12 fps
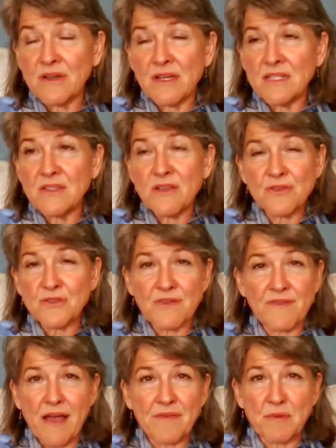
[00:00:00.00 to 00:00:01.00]
It's all
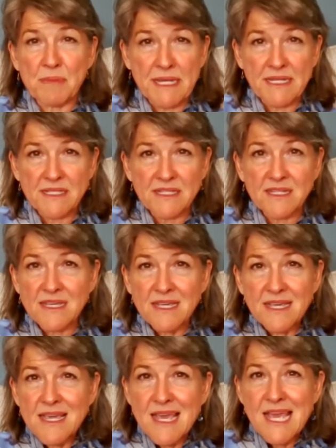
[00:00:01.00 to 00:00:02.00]
survival based.
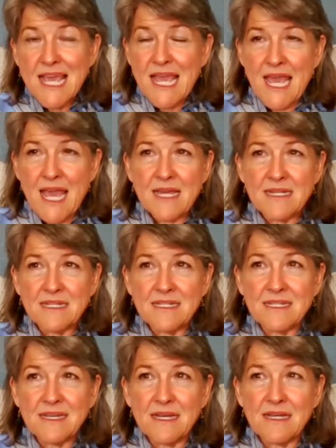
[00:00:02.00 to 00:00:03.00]
And
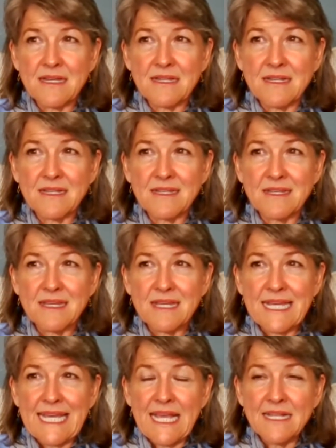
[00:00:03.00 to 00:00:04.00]

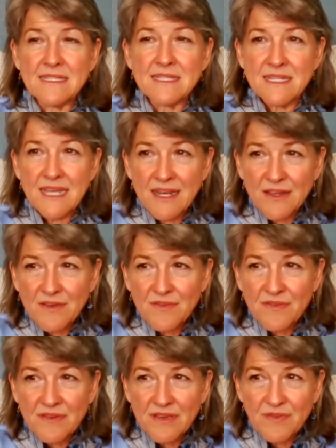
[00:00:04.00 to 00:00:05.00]
instead
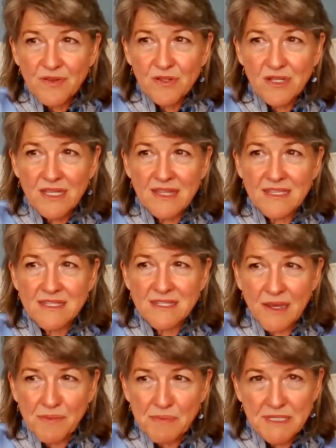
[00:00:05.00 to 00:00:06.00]
of, if you look at the
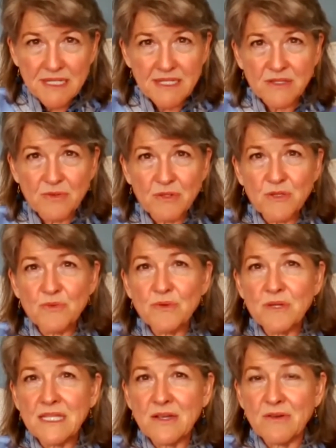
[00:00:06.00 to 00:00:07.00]
substance, what's
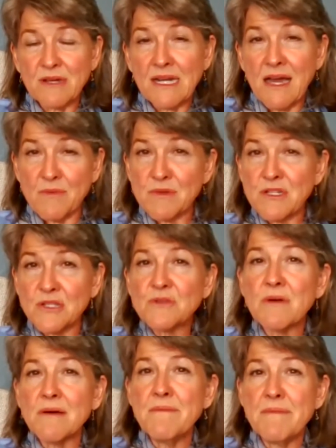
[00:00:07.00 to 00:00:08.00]
really going on, which is
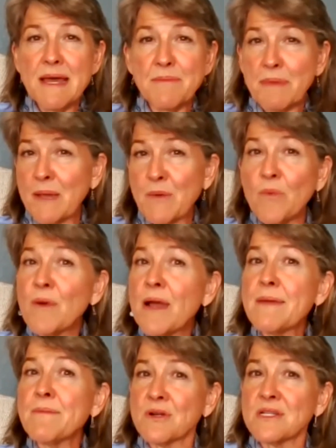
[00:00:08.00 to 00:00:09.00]
what men pay
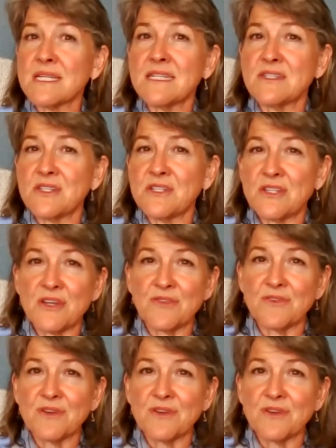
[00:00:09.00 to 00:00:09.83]
way more attention to.